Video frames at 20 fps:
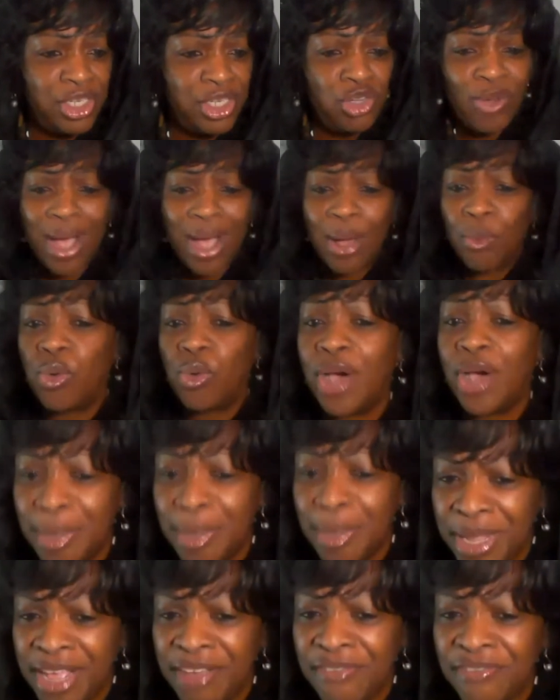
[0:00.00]
Do I want
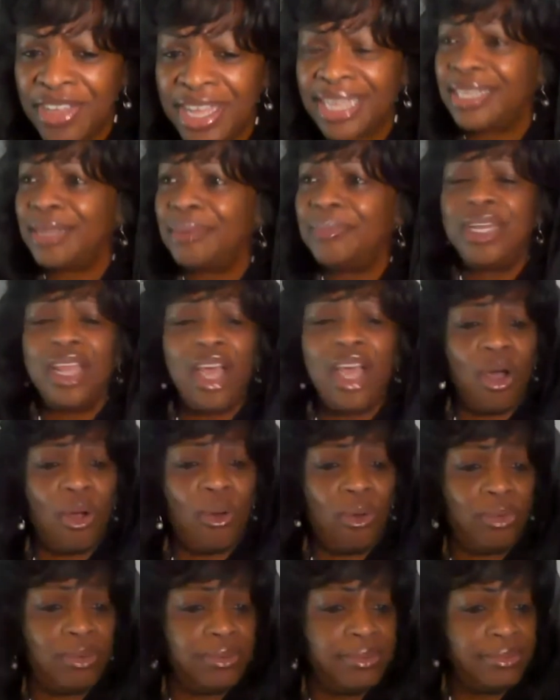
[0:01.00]
to be a victim?
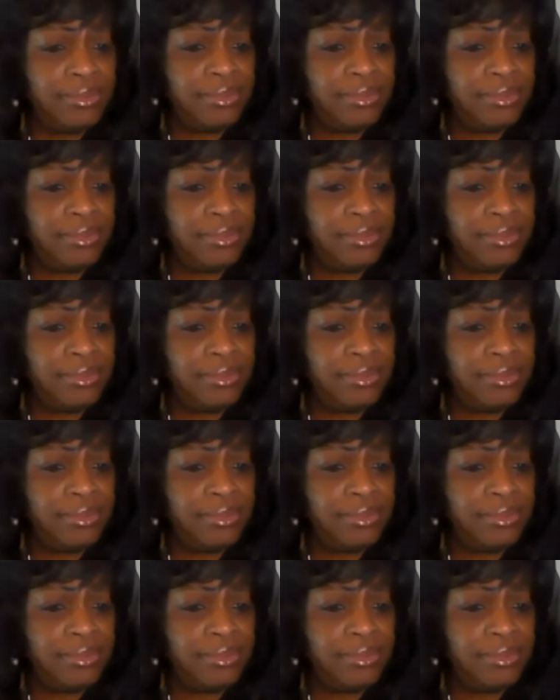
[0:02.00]
No.